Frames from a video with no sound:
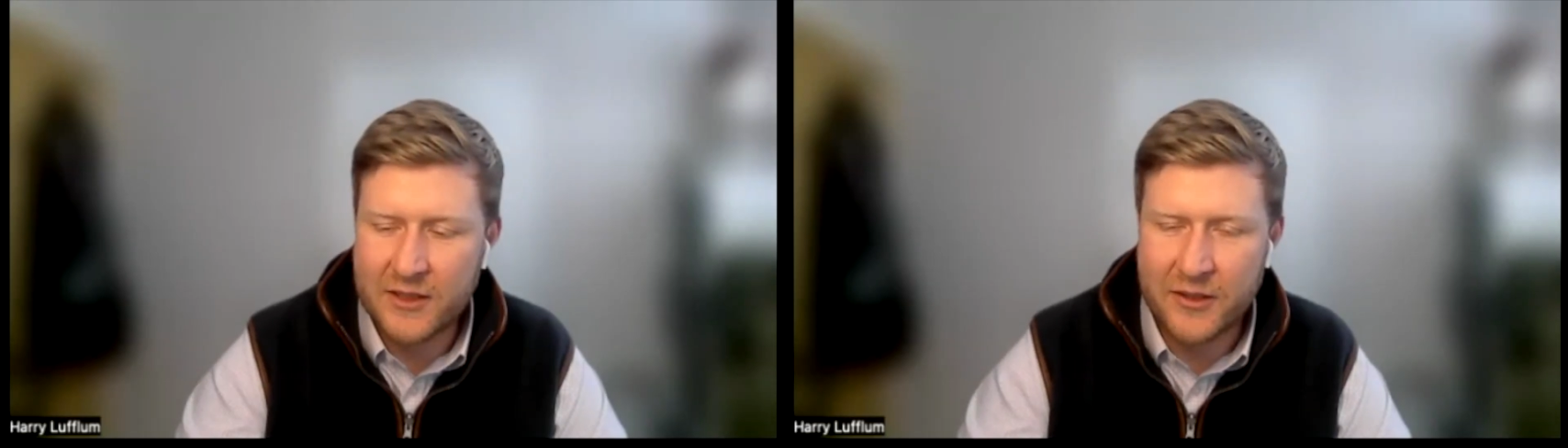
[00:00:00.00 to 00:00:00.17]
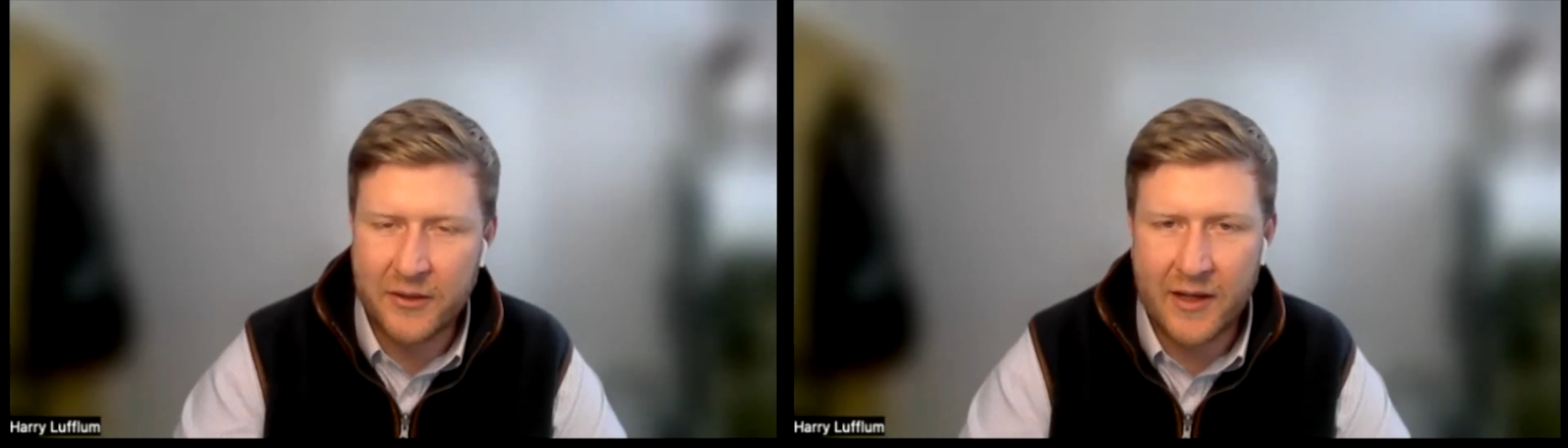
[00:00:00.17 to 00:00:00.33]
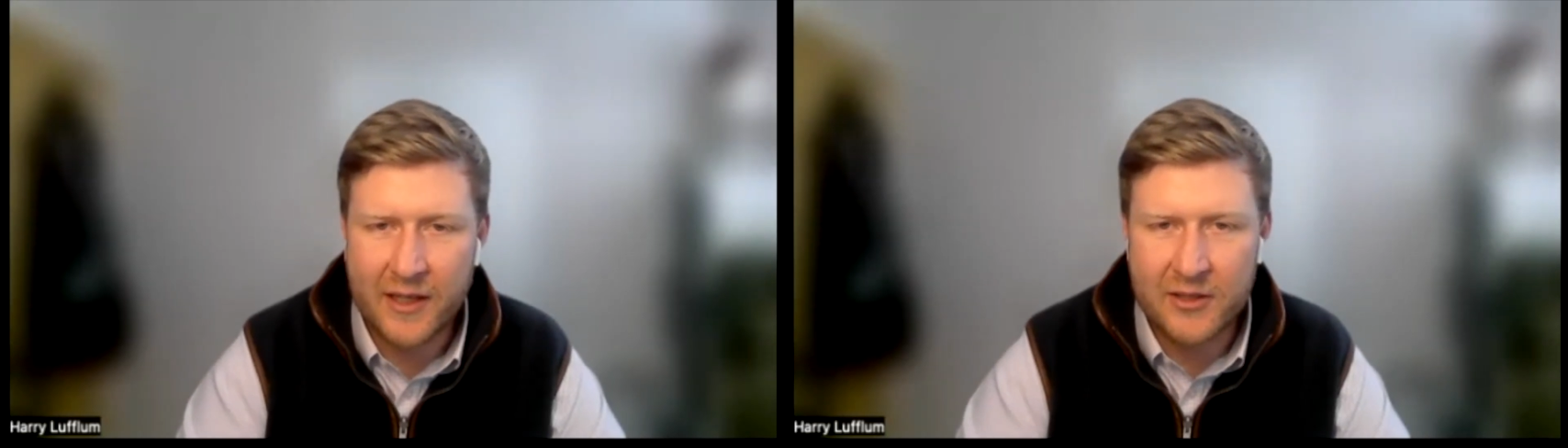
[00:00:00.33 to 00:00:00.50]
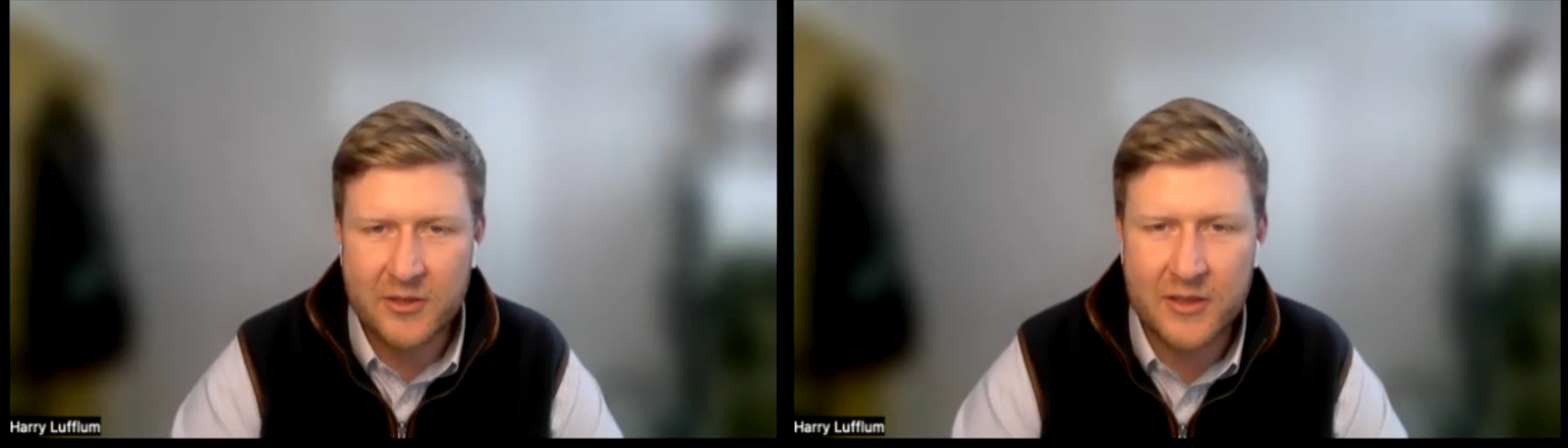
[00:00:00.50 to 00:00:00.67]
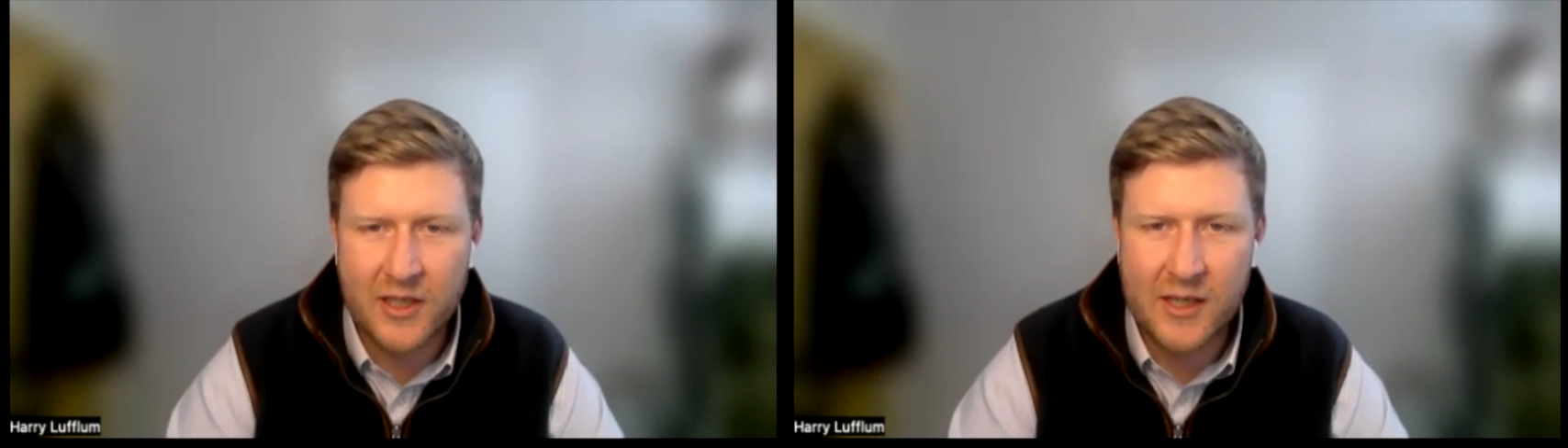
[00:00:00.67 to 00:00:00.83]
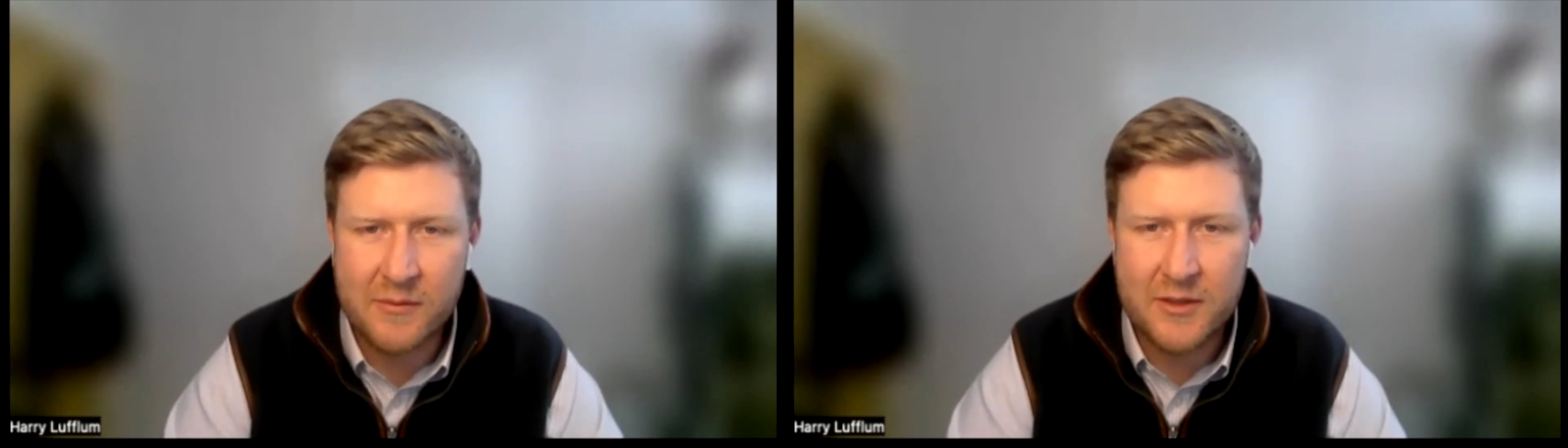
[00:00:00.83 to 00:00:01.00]
do it 100
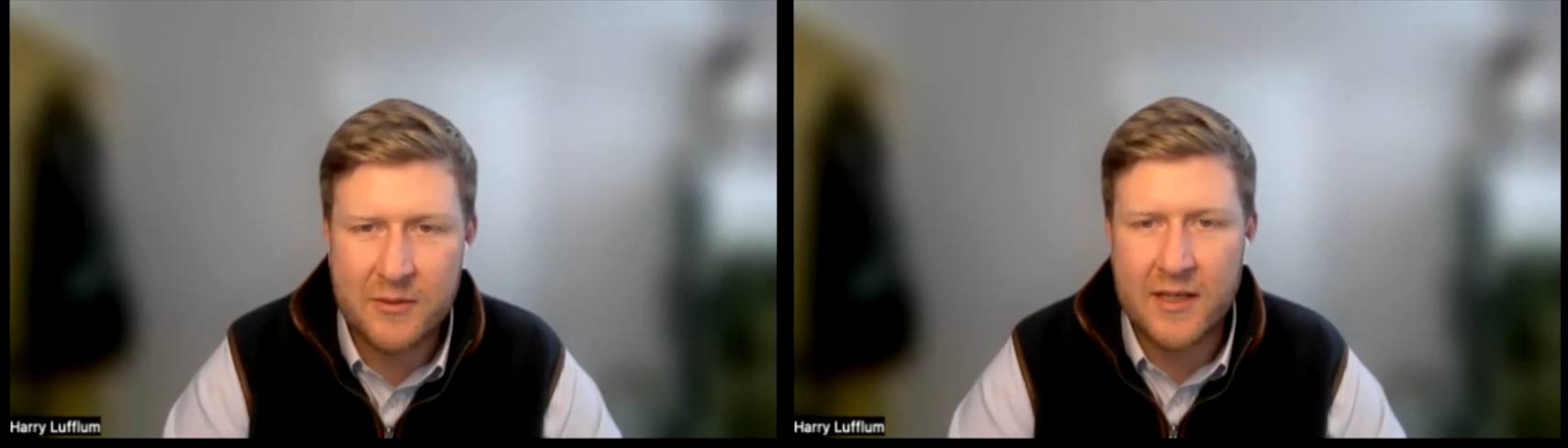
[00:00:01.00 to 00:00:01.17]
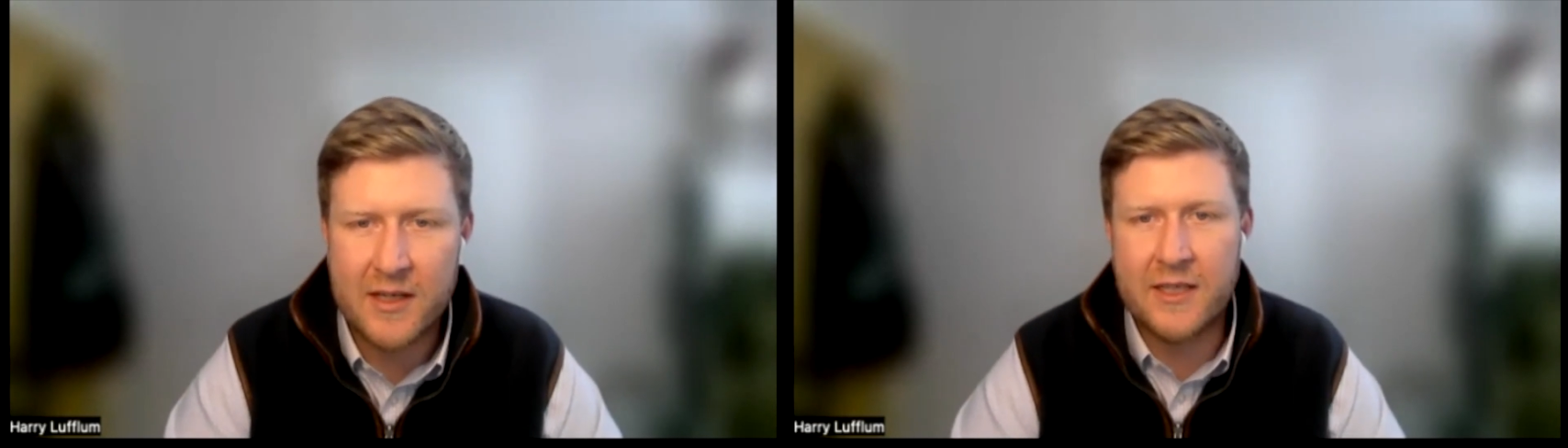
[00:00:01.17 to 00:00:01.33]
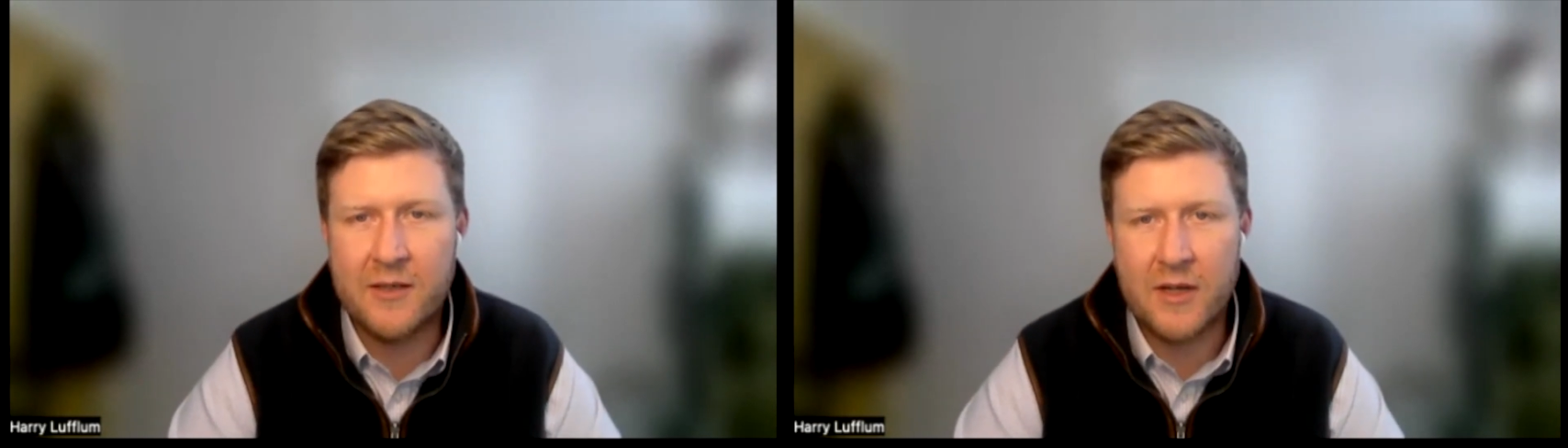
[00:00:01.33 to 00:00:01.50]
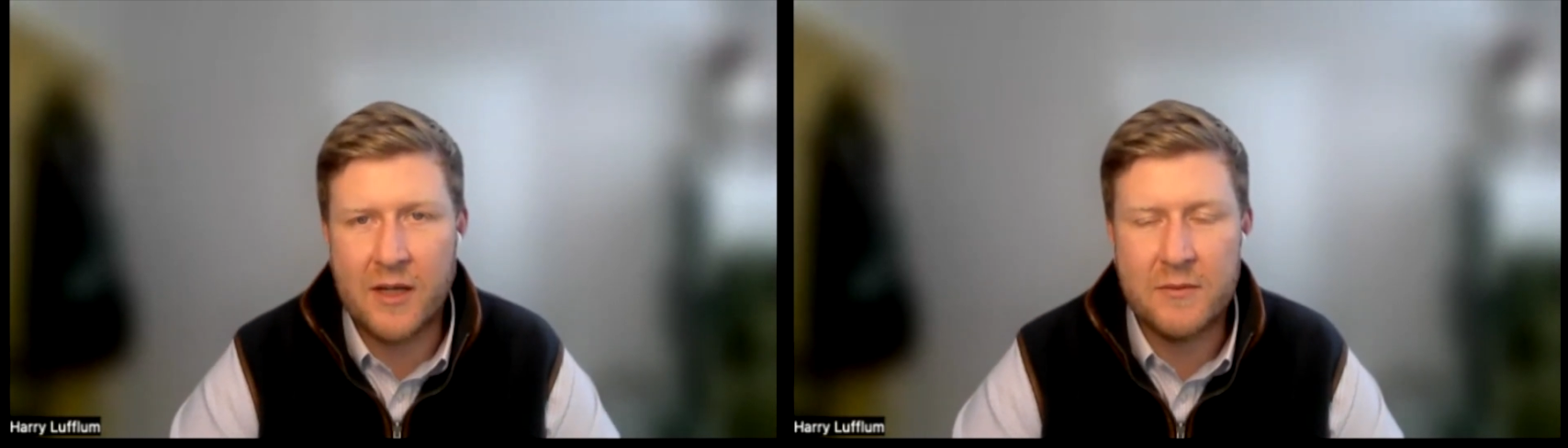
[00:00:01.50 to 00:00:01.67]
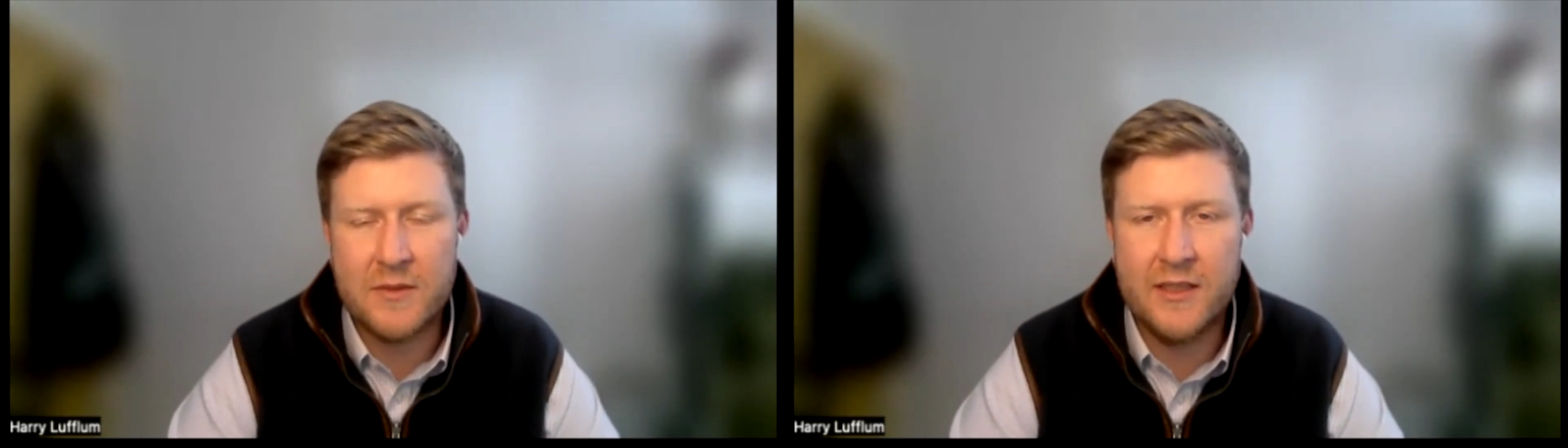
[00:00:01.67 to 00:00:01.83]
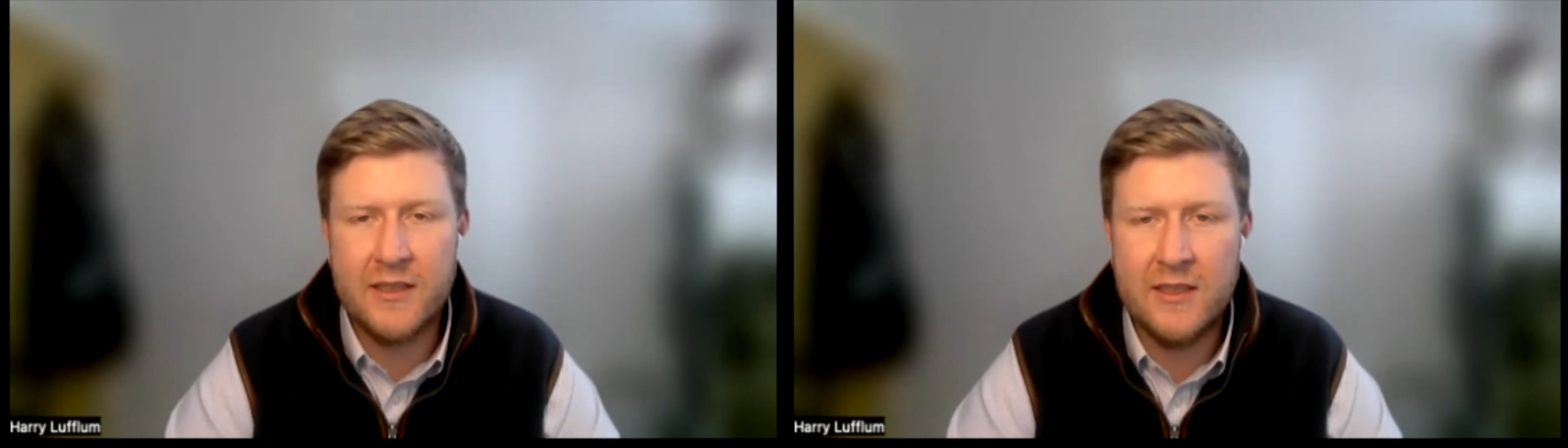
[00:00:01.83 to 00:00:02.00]
times is where the skill
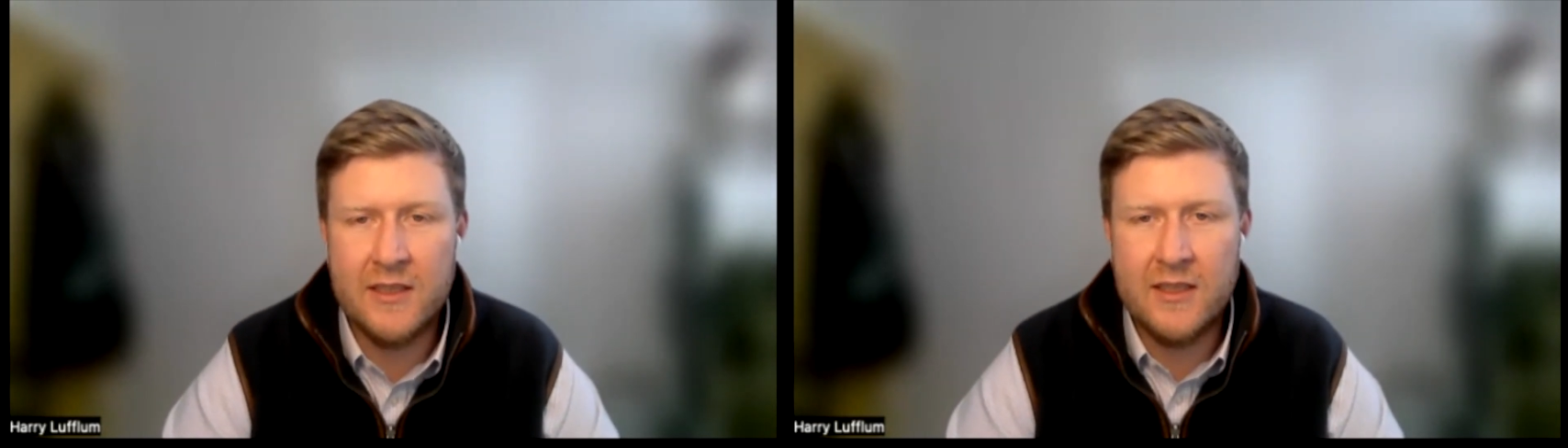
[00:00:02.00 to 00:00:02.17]
comes in.